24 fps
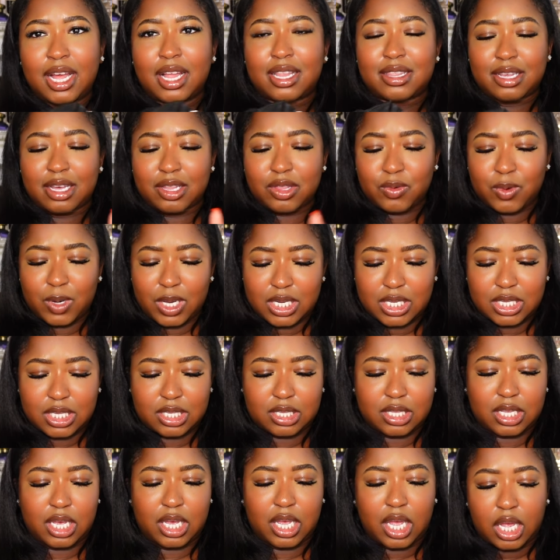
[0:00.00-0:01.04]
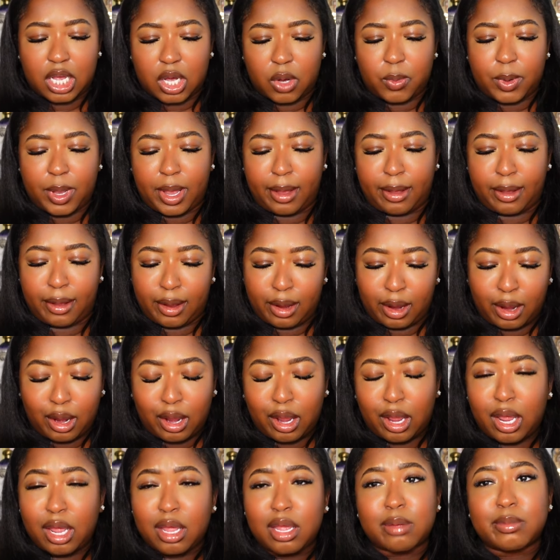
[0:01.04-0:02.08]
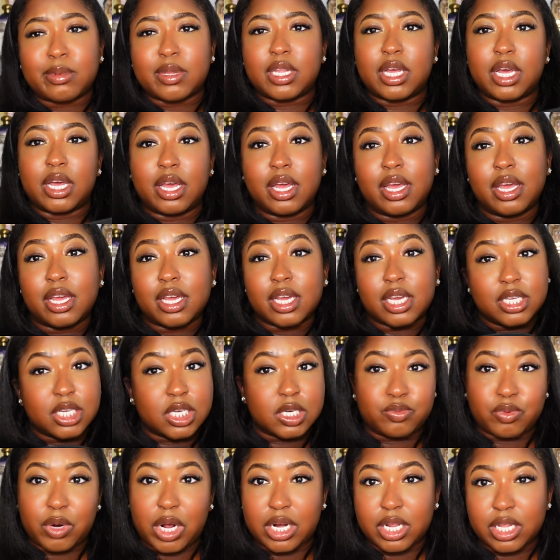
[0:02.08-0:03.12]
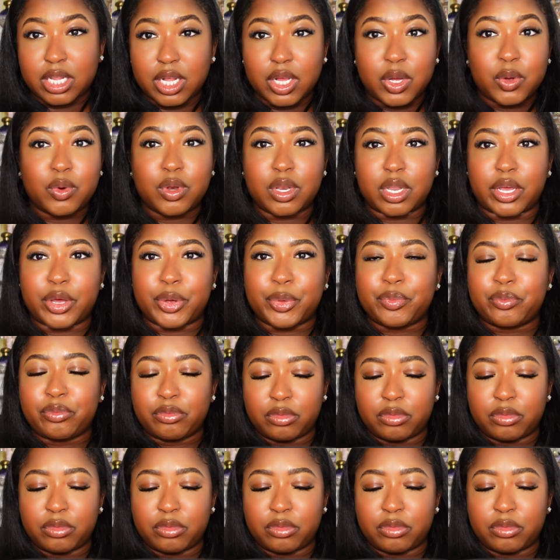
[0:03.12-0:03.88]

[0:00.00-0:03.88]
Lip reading: The other one is like, okay, like, is she proud of that? No.